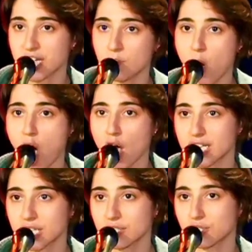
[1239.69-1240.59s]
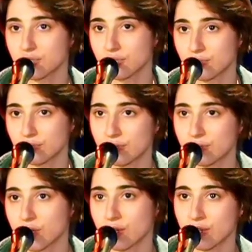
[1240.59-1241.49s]
walk into
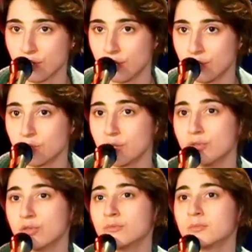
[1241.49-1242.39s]
the room.